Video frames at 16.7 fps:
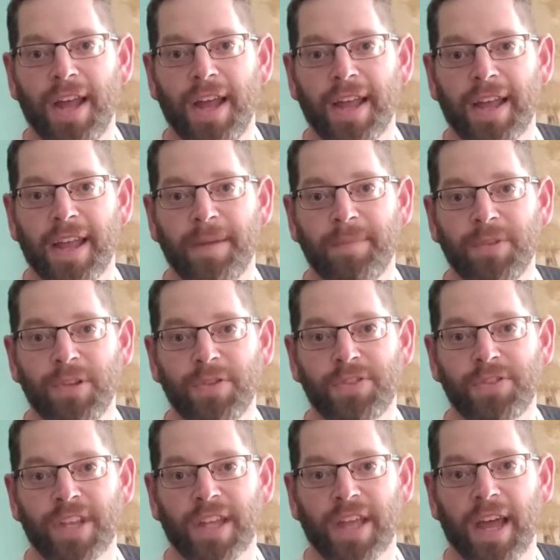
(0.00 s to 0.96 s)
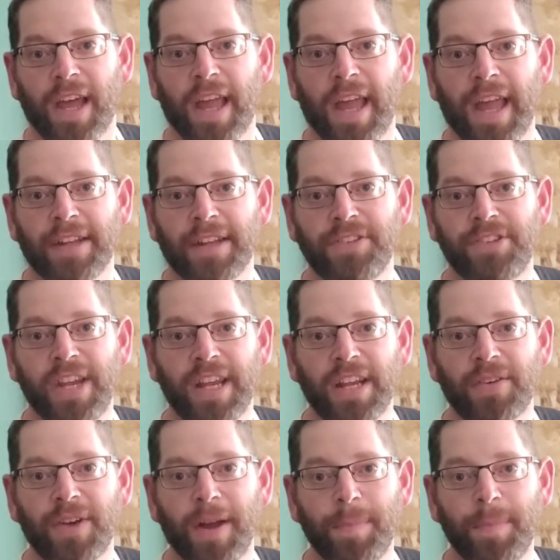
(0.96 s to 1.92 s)
I am using a
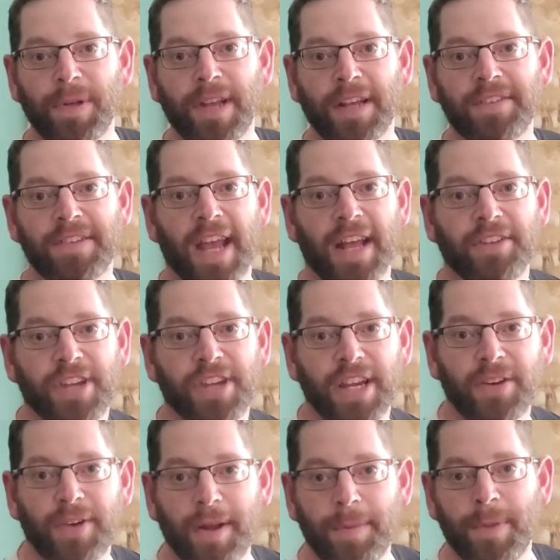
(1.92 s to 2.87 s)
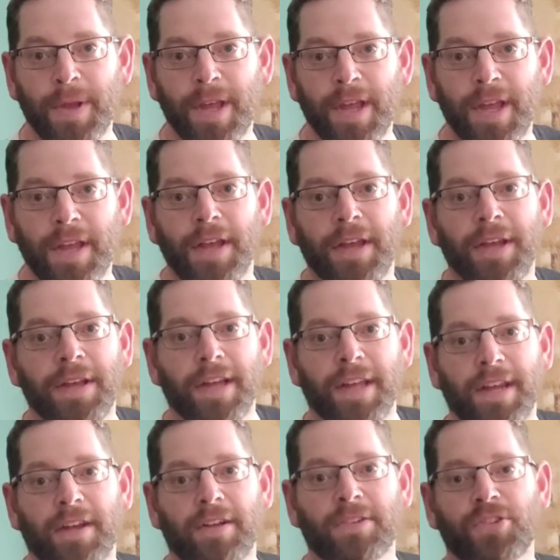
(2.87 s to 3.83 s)
handshake grip, a nice handshake grip.
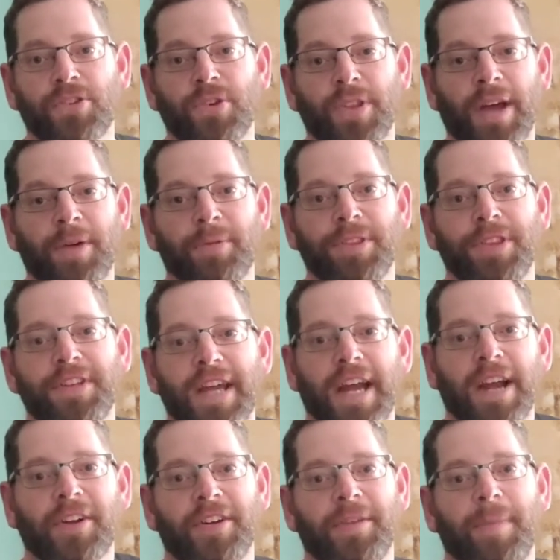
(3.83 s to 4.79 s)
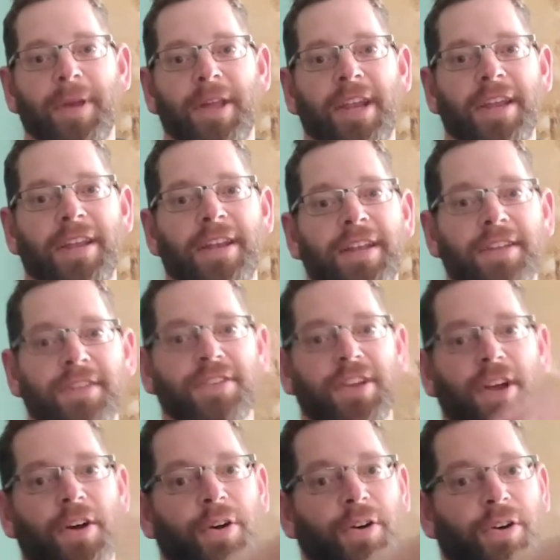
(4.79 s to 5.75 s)
And I'll show that with the dagger in a minute.
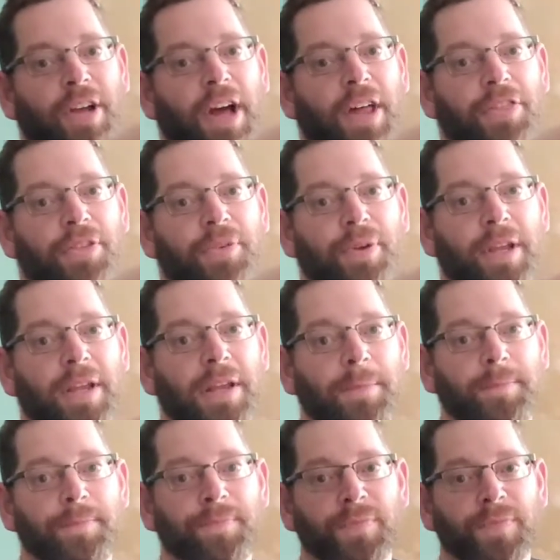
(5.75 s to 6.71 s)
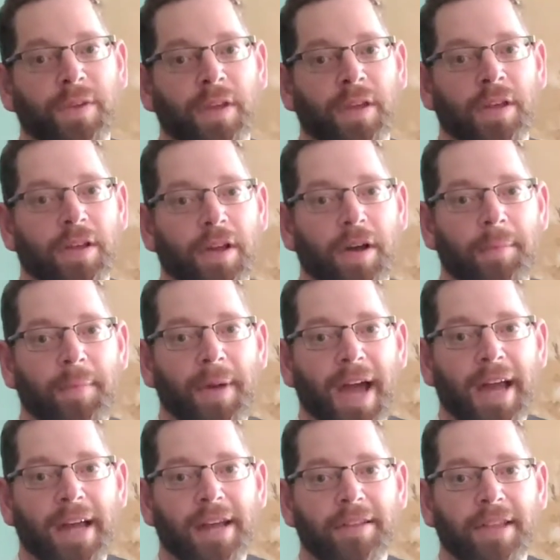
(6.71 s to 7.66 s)
So cut three, come
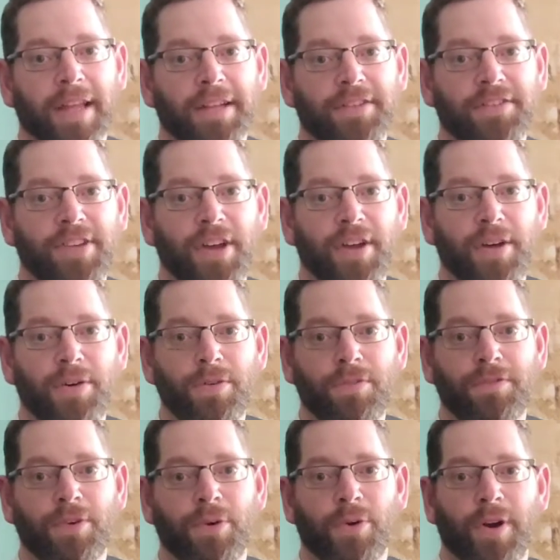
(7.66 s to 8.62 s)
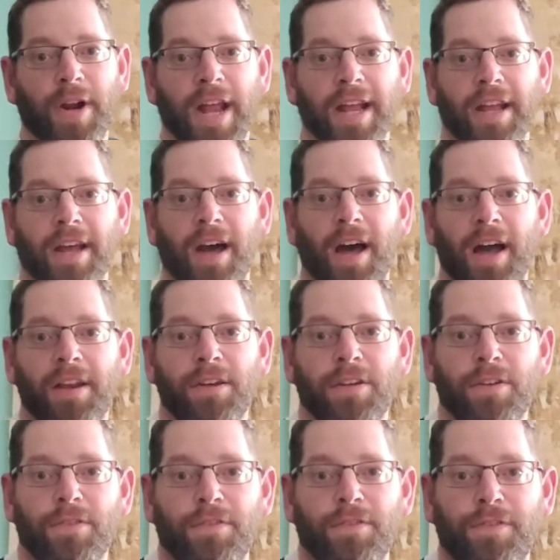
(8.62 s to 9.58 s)
back like so for a cut
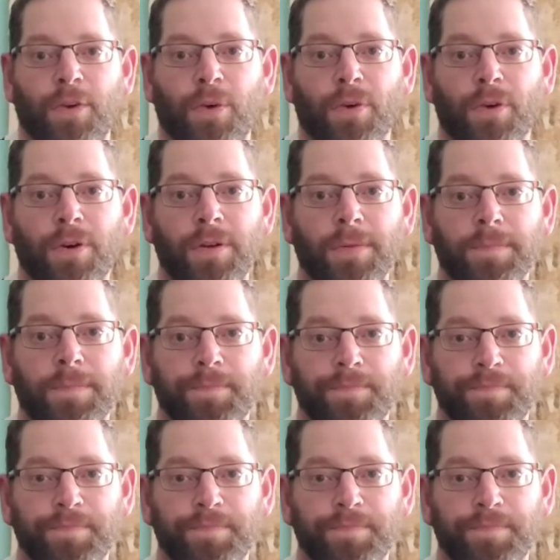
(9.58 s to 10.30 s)
four,